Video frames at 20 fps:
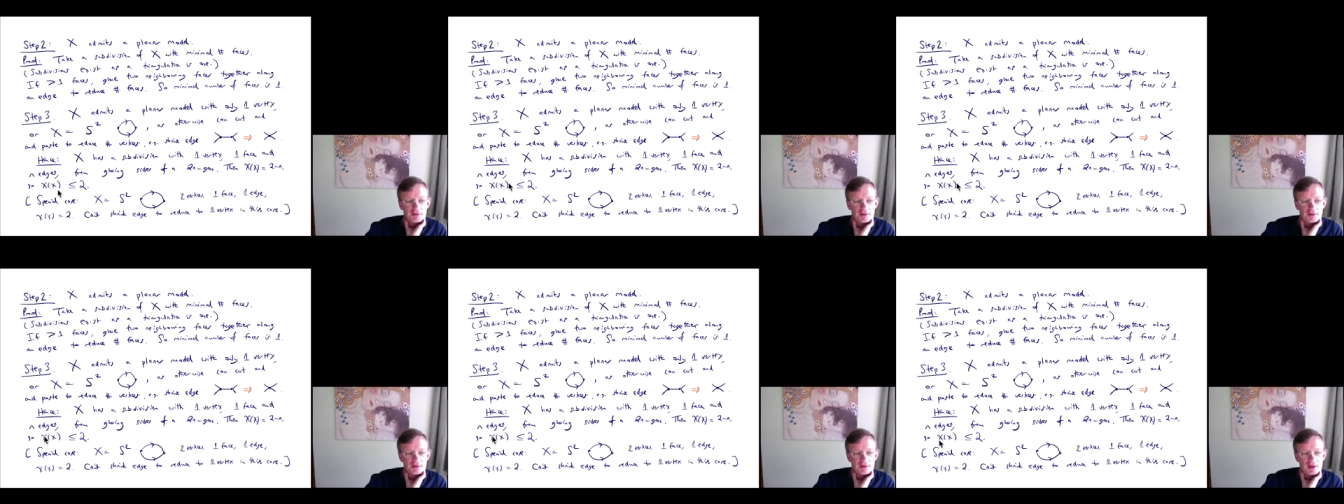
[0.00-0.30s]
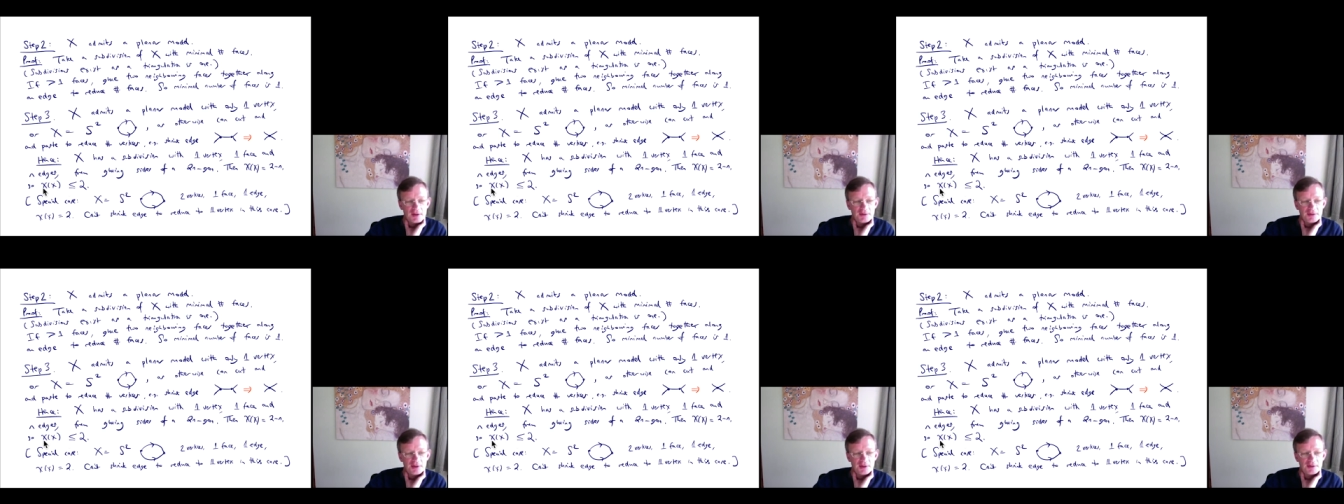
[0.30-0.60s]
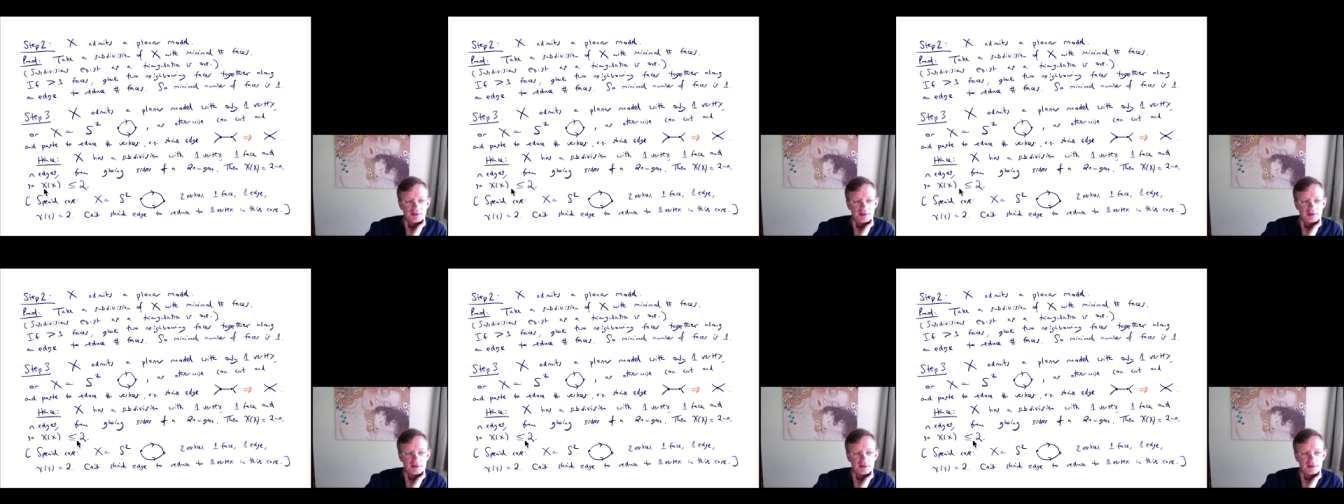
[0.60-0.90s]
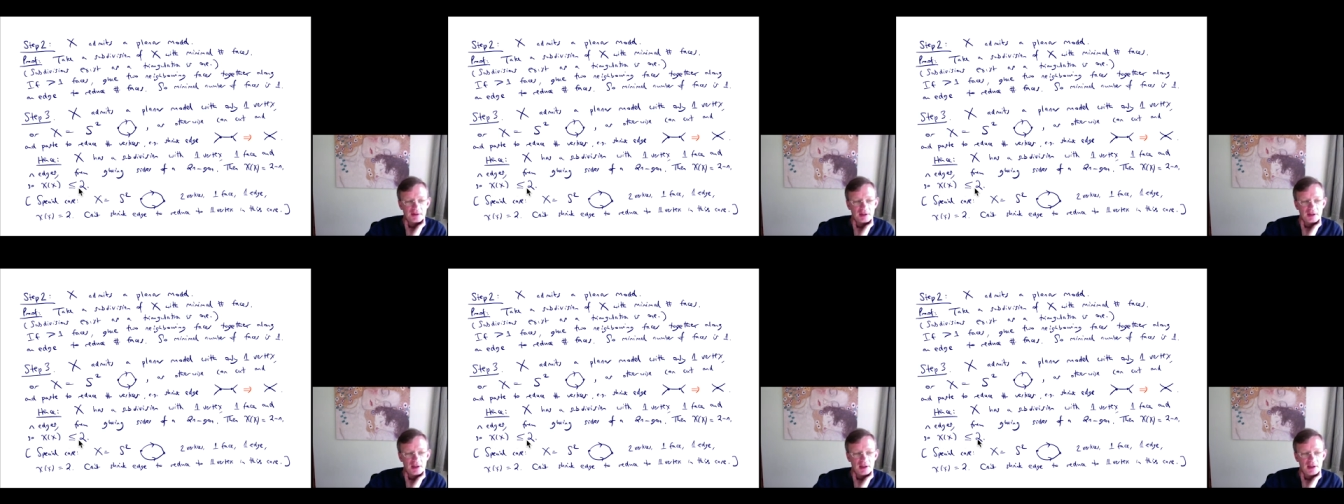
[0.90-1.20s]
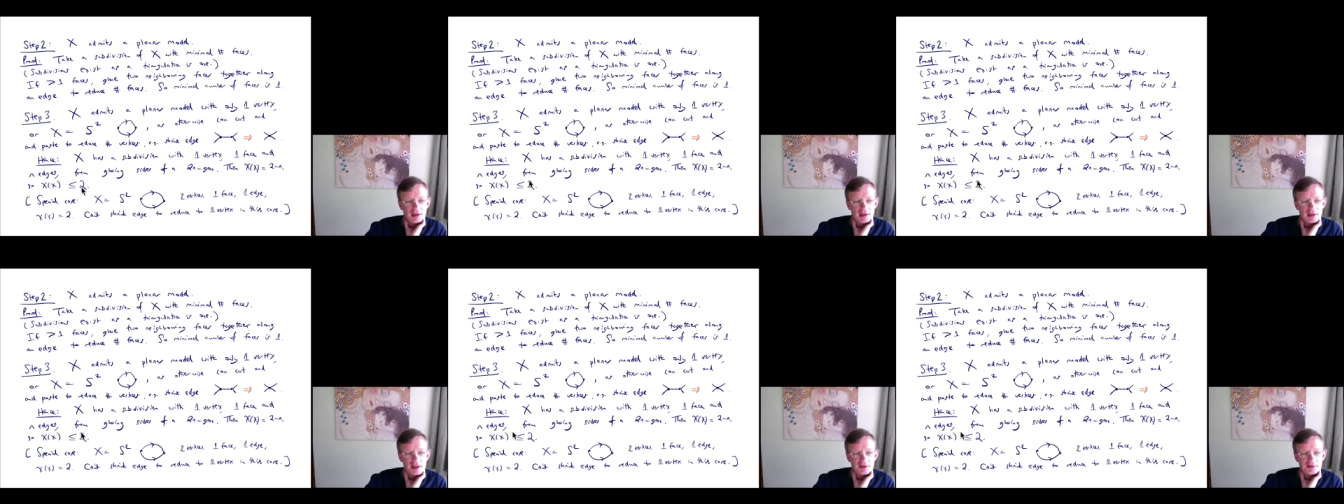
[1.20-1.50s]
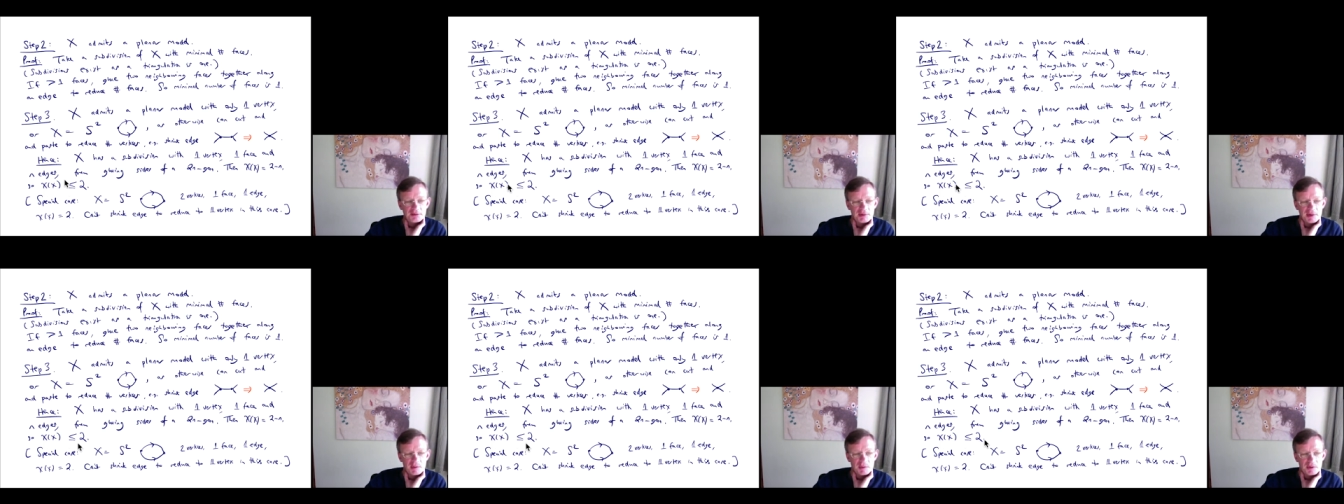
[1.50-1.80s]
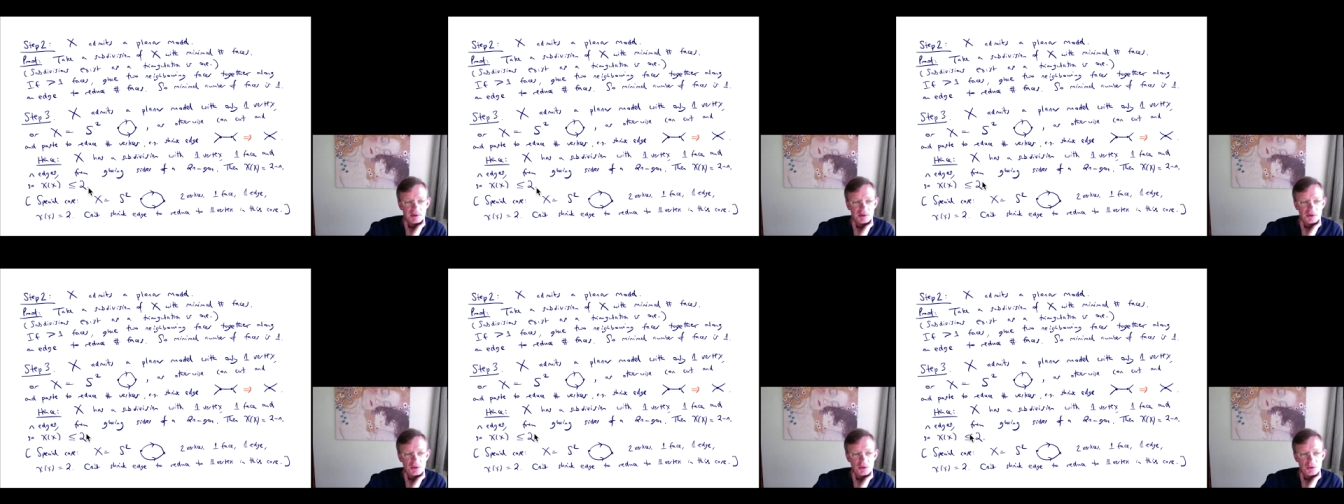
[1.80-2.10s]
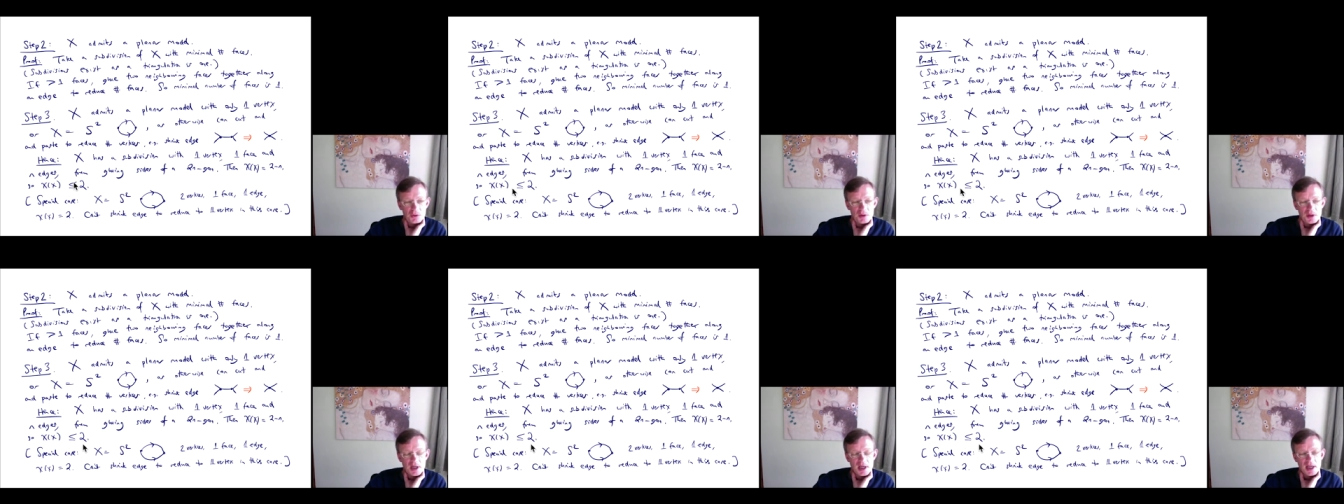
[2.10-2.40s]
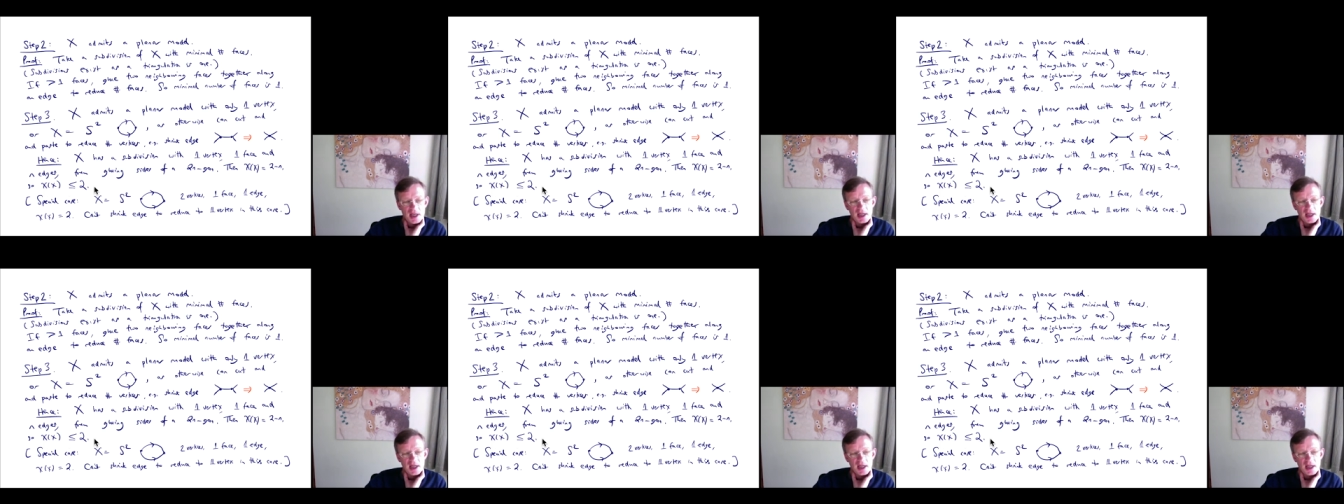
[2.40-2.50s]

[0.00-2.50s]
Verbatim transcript: surfaces is less than or equal to two